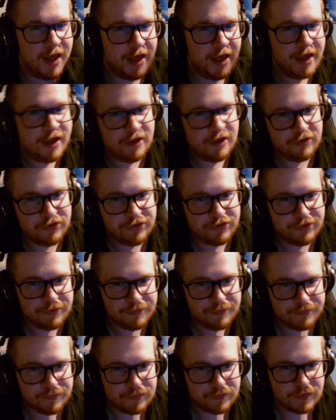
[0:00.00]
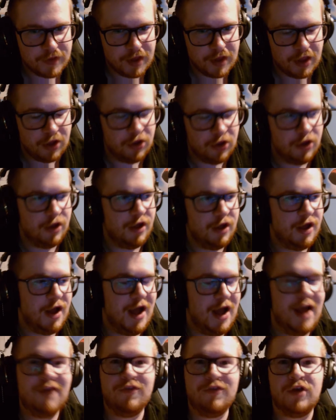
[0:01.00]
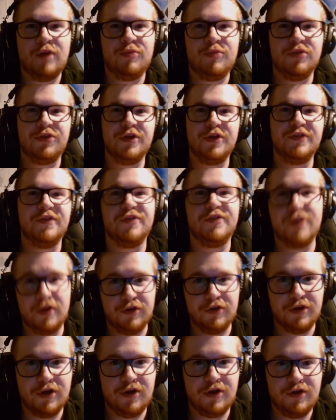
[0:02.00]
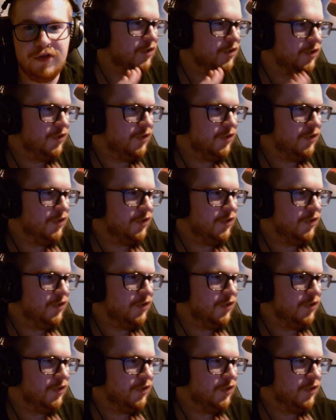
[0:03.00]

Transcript: and I have a couple things to tell y'all.